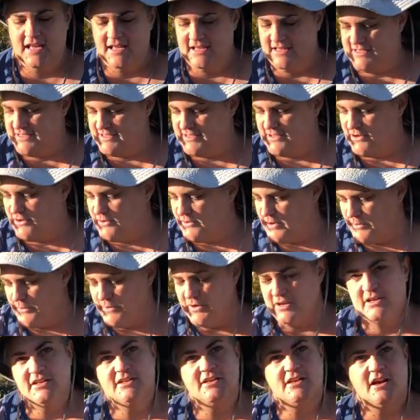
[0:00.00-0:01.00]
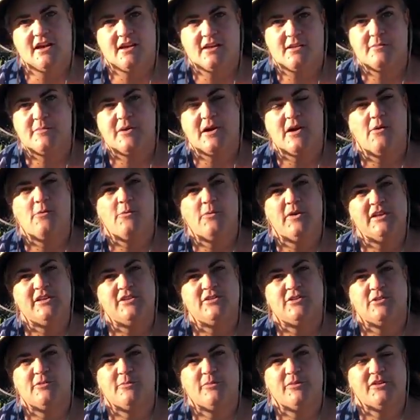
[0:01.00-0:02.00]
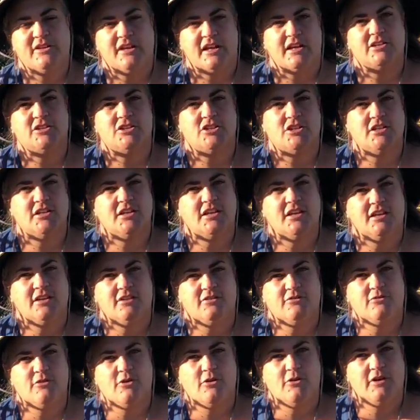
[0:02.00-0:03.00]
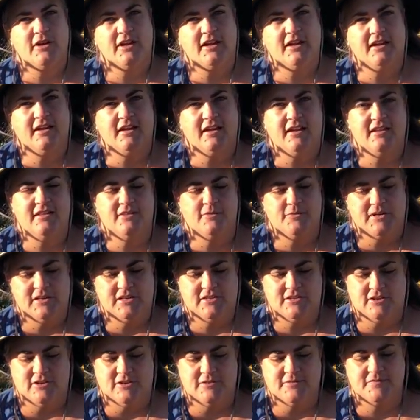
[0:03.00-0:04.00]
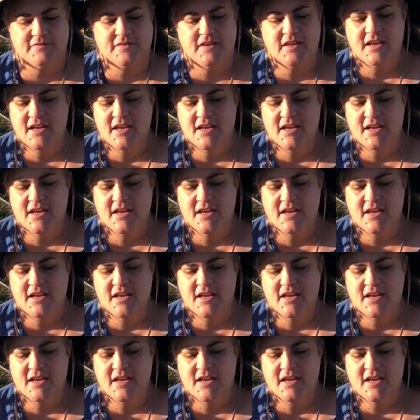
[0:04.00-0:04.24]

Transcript: and so I want to talk about winter protection and growing in the winter.